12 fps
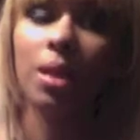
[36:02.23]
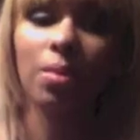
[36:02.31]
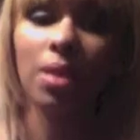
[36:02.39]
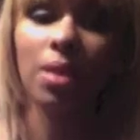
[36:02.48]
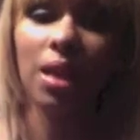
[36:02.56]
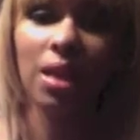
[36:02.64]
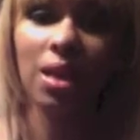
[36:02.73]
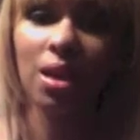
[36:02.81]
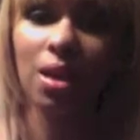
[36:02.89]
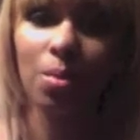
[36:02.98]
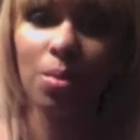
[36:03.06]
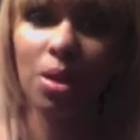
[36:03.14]
I'm glad I can
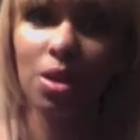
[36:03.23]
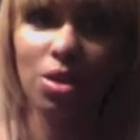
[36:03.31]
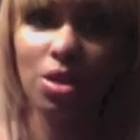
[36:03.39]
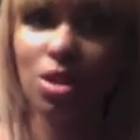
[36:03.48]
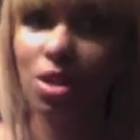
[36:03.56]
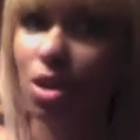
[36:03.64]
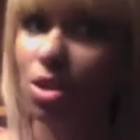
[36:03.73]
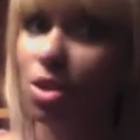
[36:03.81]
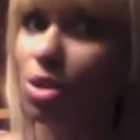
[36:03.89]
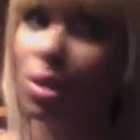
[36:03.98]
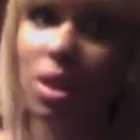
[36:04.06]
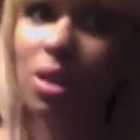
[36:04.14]
come here and just talk
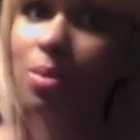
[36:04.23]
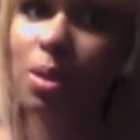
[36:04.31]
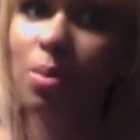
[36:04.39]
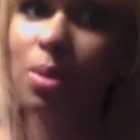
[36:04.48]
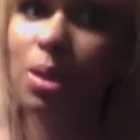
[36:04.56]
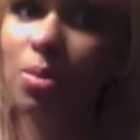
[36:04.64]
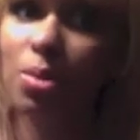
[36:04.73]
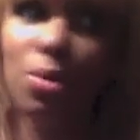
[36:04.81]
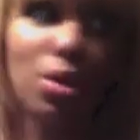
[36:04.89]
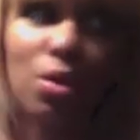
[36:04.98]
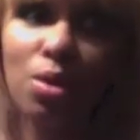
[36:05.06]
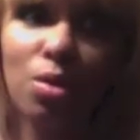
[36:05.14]
straight up WWE with
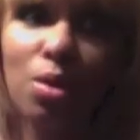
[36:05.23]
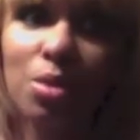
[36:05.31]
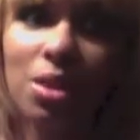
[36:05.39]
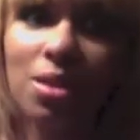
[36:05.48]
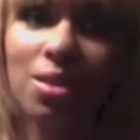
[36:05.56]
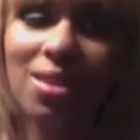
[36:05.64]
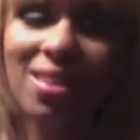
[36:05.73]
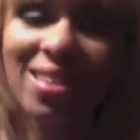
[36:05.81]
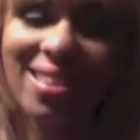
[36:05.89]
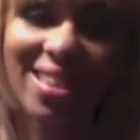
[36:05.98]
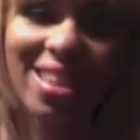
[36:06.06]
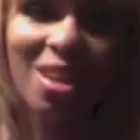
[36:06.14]
no interruptions.
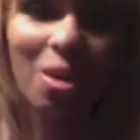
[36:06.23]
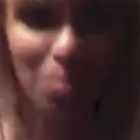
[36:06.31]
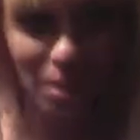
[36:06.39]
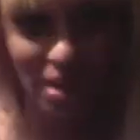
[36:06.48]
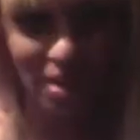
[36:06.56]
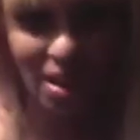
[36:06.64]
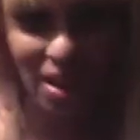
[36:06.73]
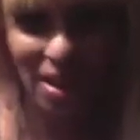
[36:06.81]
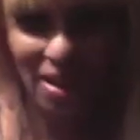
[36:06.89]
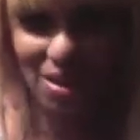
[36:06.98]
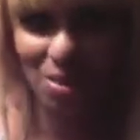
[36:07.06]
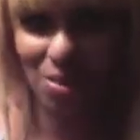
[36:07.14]
But I
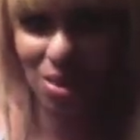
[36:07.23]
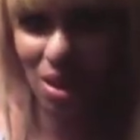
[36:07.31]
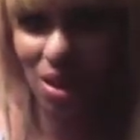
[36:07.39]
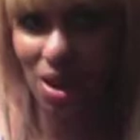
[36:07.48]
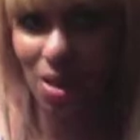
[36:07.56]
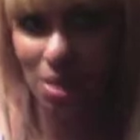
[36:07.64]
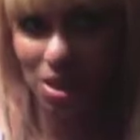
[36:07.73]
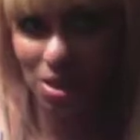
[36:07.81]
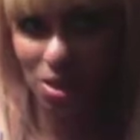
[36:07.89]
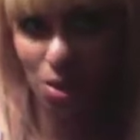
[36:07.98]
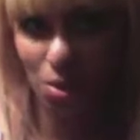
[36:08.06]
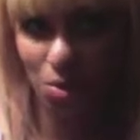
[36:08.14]
get to read y'all comments,
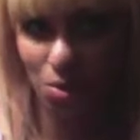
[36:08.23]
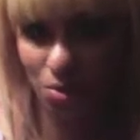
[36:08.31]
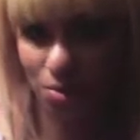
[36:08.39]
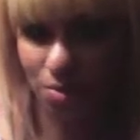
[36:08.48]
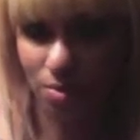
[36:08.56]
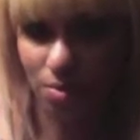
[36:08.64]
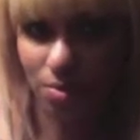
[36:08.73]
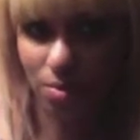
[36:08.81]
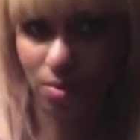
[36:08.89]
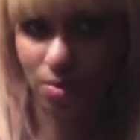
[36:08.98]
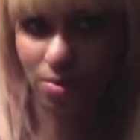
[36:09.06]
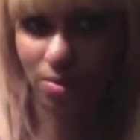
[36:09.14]
so
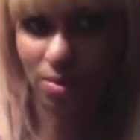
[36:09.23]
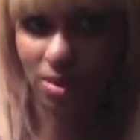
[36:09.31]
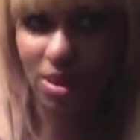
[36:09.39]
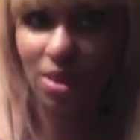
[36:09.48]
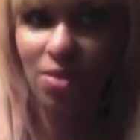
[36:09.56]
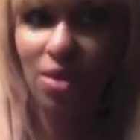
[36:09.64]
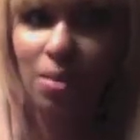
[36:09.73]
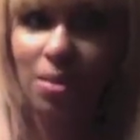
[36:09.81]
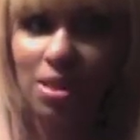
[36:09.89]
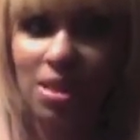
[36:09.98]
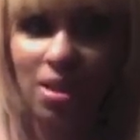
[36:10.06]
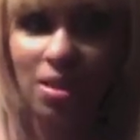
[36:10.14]
leave
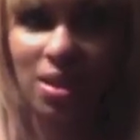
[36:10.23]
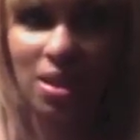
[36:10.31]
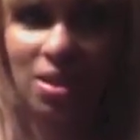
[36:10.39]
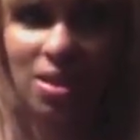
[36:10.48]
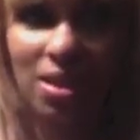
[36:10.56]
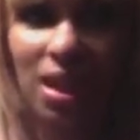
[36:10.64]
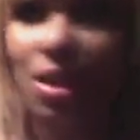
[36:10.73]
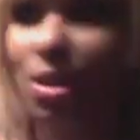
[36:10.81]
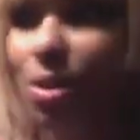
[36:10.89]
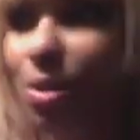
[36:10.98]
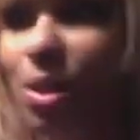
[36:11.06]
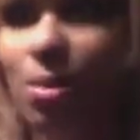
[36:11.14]
comments down there because I
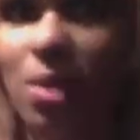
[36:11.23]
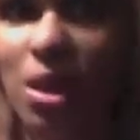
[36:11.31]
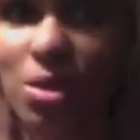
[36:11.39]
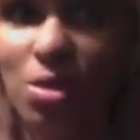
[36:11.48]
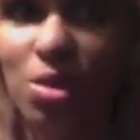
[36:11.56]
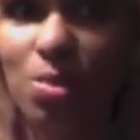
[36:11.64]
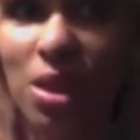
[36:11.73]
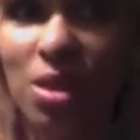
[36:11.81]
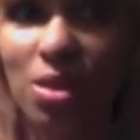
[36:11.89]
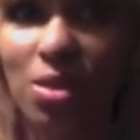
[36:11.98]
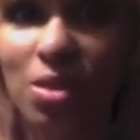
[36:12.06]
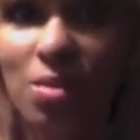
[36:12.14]
do read them and I do respond
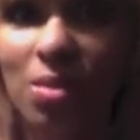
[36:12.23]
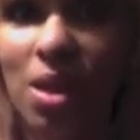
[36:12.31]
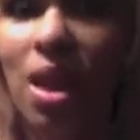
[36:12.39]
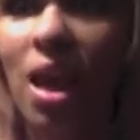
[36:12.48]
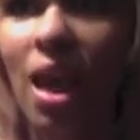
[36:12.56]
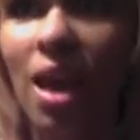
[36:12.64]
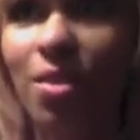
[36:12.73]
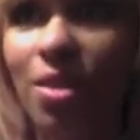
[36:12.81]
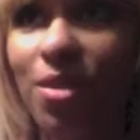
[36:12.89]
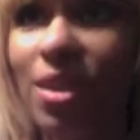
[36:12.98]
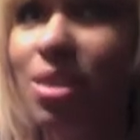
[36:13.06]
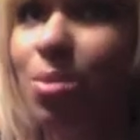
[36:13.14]
to them. And we've
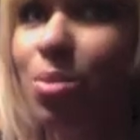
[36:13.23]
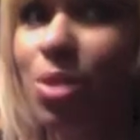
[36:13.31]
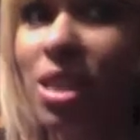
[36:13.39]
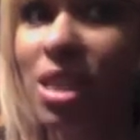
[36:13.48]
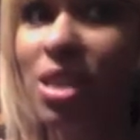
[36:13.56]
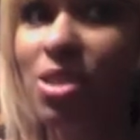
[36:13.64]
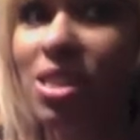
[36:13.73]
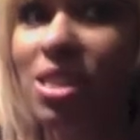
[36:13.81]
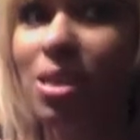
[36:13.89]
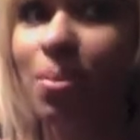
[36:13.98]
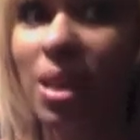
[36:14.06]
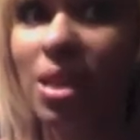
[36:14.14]
had some pretty interesting
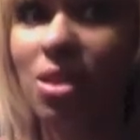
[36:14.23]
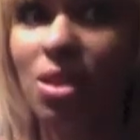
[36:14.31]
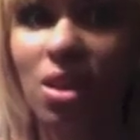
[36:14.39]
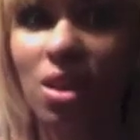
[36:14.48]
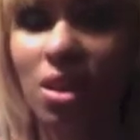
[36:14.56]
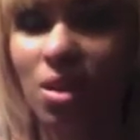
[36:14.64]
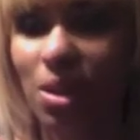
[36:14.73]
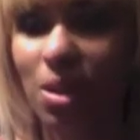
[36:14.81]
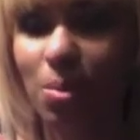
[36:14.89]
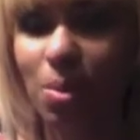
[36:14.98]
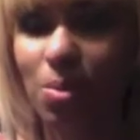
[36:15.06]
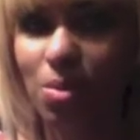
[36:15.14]
debates on here. We
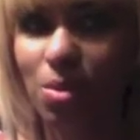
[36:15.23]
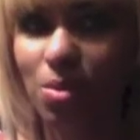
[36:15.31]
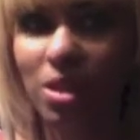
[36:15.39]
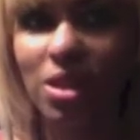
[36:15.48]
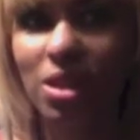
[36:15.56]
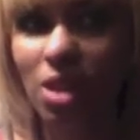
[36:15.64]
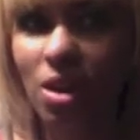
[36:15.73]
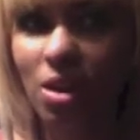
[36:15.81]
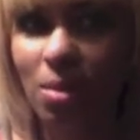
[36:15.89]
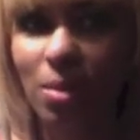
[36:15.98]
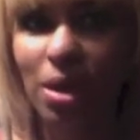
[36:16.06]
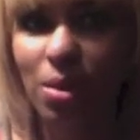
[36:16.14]
get people really talking
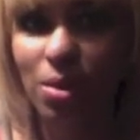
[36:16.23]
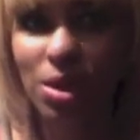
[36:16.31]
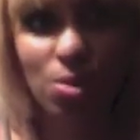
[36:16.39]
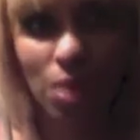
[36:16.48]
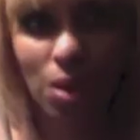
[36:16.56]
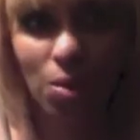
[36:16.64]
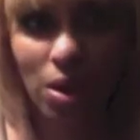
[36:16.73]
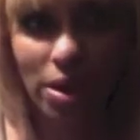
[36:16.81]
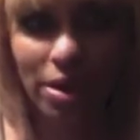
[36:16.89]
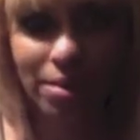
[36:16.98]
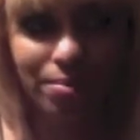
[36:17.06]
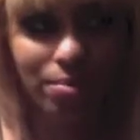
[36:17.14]
about it, which is what I wanted.